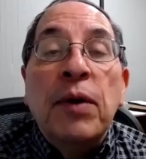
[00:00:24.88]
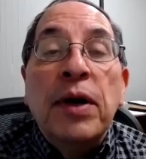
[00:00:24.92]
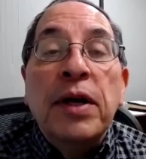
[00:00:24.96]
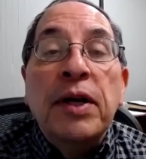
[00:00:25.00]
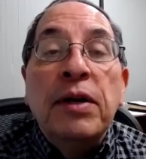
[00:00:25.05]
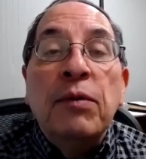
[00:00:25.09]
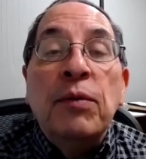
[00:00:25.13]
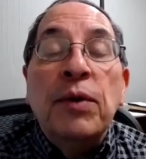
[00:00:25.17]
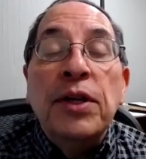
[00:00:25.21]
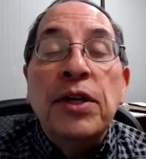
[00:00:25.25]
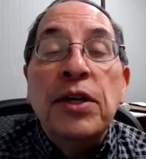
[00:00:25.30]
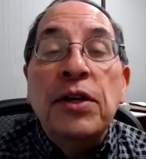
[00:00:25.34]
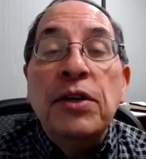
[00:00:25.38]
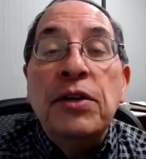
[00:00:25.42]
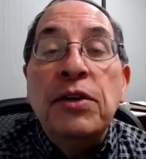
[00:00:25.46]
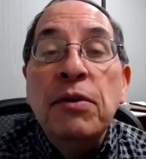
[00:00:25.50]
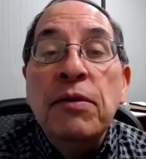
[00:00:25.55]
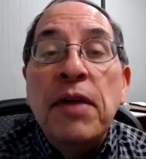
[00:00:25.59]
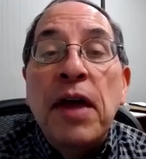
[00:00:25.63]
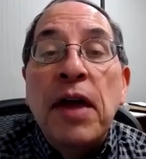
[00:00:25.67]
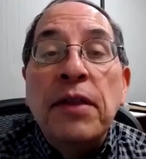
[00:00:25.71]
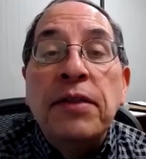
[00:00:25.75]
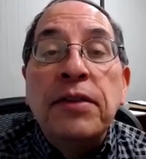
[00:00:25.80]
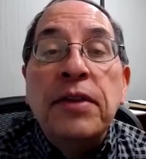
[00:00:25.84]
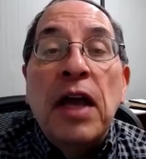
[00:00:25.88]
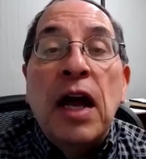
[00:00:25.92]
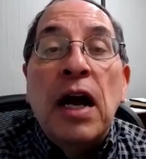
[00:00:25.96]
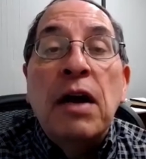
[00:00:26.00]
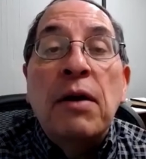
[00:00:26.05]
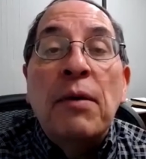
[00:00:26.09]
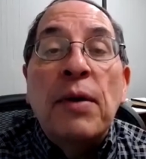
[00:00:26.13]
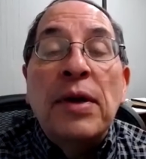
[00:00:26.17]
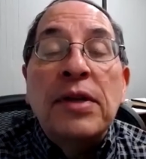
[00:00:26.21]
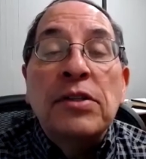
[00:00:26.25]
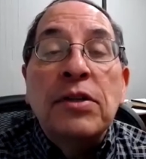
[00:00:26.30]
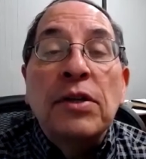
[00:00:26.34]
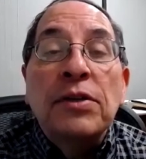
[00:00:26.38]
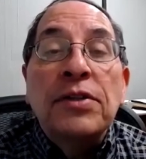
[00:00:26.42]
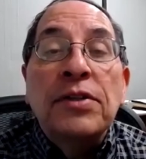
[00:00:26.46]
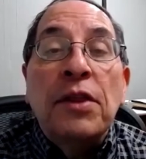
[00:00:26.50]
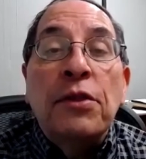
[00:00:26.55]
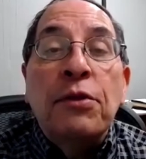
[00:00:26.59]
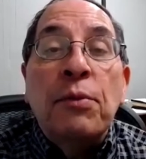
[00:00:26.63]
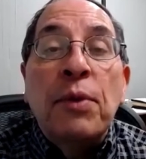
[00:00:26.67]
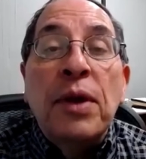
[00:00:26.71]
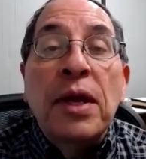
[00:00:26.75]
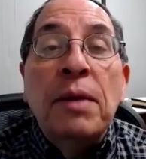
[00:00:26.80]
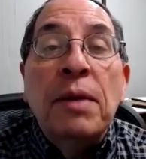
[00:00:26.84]
when you do that, the IRS looks at
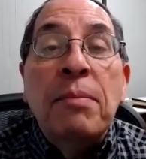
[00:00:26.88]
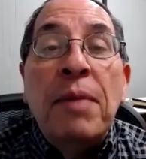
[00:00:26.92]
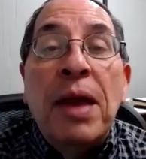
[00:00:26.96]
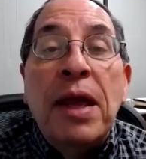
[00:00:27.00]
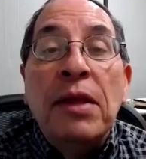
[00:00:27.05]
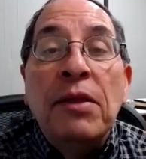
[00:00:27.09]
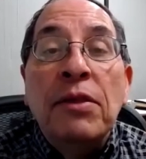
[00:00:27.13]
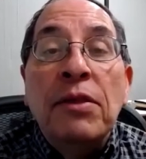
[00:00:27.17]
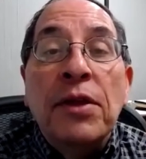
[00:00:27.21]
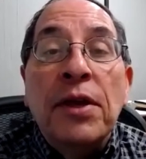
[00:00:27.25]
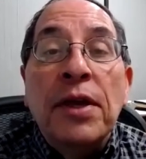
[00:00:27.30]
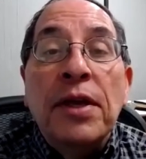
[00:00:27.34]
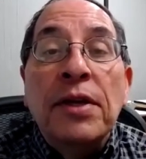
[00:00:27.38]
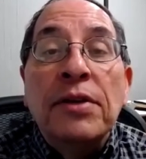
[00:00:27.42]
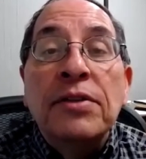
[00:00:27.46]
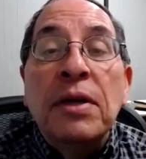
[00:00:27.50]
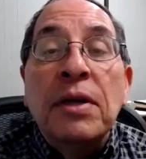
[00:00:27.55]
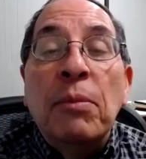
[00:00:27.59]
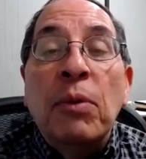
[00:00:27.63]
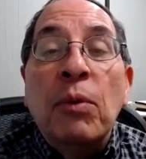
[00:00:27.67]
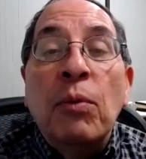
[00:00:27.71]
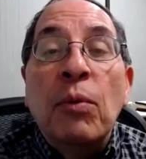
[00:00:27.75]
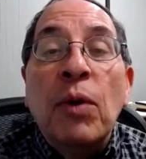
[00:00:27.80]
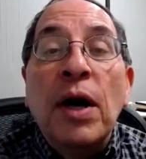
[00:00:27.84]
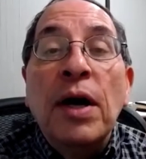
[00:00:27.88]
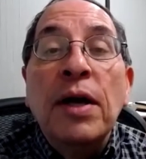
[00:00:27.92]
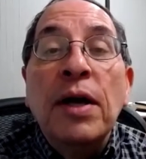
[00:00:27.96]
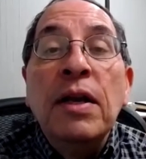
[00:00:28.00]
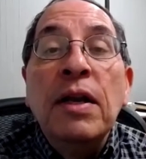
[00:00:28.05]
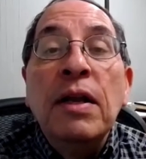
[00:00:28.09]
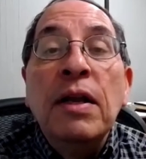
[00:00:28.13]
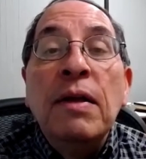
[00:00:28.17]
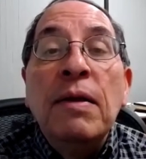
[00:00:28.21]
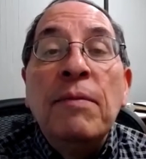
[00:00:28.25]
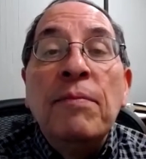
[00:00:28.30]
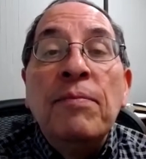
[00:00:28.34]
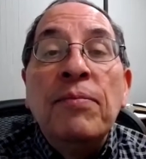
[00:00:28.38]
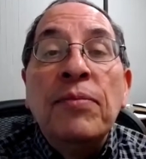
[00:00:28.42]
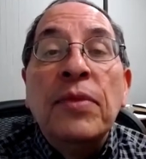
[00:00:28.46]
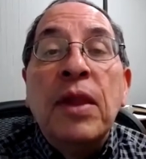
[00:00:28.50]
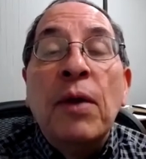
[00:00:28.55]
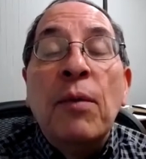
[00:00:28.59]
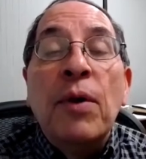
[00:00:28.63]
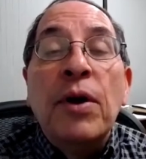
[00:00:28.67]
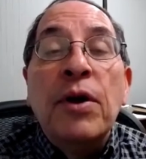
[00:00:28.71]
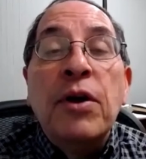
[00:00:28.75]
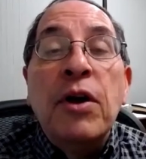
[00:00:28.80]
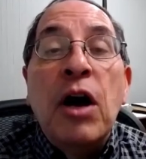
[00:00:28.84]
three main things. Number one, they
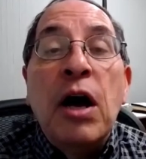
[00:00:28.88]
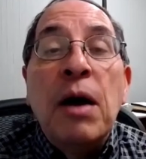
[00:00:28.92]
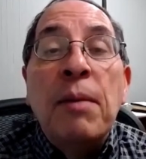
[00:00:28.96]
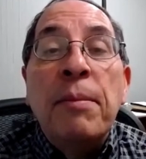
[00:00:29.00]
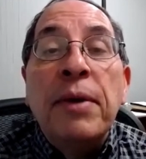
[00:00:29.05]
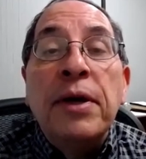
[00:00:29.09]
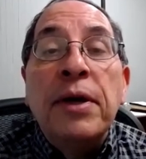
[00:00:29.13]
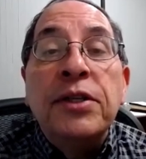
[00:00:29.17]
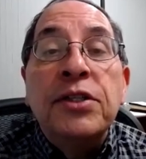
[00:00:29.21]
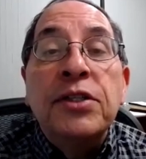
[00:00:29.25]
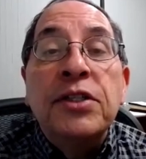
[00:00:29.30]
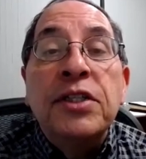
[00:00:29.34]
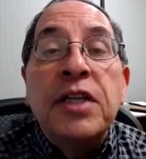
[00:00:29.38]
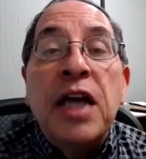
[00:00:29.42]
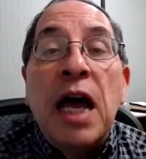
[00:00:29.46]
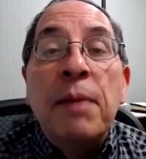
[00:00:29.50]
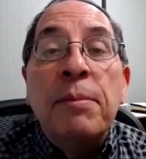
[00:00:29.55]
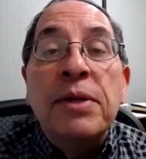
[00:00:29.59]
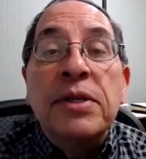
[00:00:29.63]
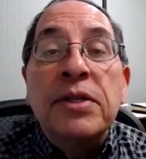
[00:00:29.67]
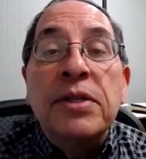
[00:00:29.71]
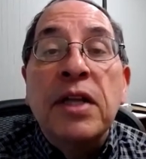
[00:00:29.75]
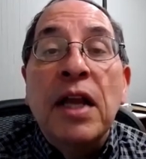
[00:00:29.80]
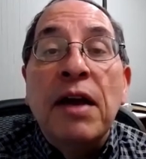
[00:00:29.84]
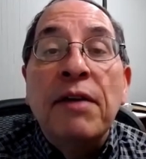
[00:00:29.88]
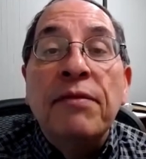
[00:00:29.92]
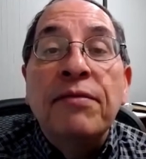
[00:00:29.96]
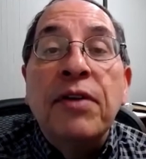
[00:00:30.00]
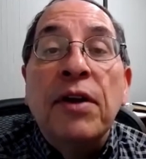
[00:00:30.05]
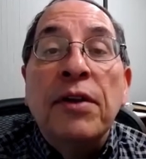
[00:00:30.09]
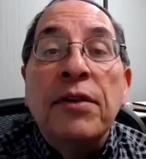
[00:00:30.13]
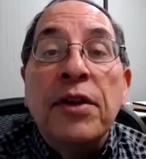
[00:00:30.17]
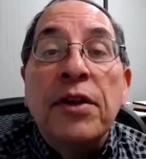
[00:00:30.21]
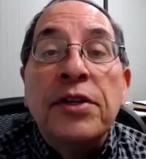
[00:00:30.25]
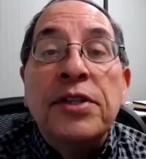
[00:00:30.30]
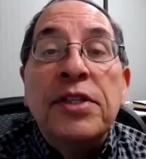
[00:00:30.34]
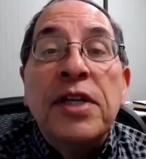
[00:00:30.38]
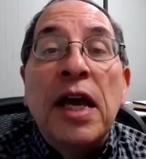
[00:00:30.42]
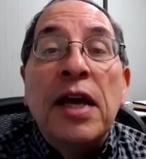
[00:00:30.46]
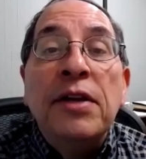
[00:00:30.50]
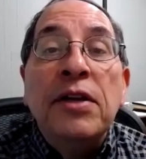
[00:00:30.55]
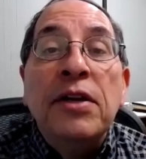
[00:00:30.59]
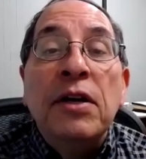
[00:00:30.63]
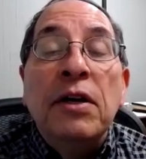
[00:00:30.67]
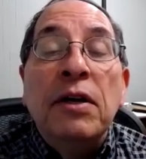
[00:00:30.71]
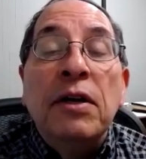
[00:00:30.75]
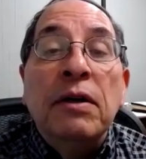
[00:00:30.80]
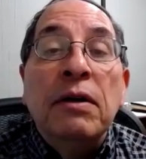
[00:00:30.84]
want to know how much time is left on the
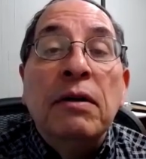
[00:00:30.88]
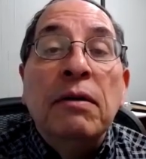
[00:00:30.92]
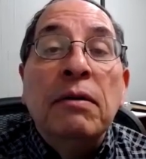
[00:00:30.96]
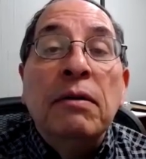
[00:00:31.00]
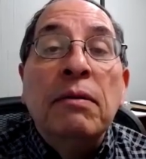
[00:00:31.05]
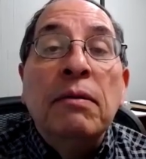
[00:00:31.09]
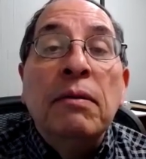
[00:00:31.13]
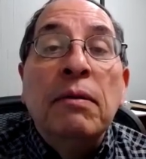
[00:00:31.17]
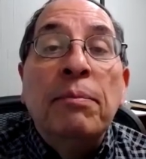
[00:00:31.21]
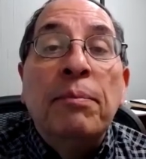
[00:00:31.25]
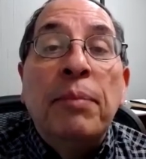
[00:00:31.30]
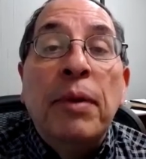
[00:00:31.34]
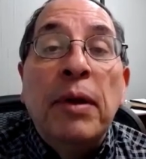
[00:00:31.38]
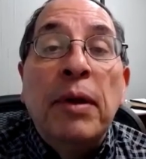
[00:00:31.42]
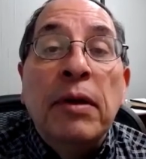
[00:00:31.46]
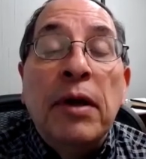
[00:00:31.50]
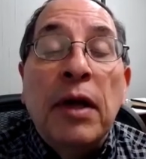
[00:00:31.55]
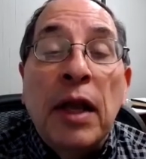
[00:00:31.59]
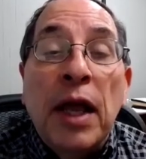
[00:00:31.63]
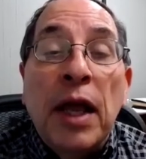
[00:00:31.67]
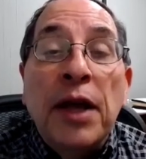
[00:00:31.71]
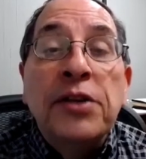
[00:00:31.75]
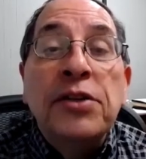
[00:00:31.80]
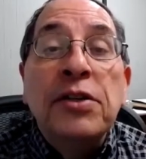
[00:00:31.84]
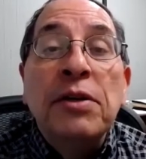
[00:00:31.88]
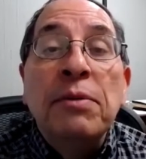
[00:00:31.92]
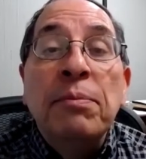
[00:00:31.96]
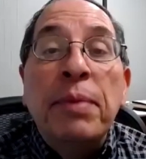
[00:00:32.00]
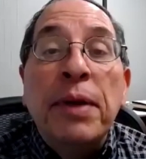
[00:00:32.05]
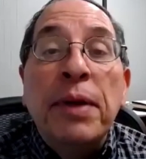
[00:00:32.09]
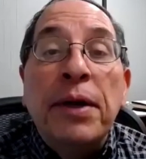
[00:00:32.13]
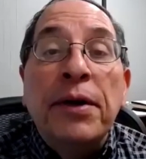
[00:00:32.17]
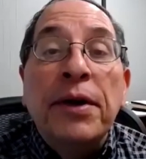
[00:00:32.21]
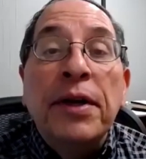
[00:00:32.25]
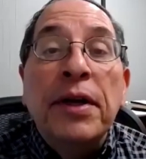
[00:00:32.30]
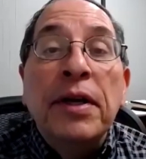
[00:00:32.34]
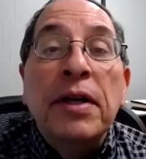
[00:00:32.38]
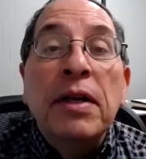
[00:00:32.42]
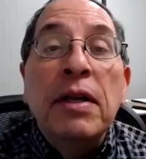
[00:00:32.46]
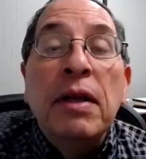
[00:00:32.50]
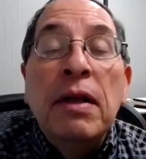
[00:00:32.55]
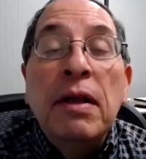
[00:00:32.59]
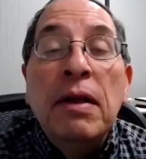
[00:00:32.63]
10-year collection period.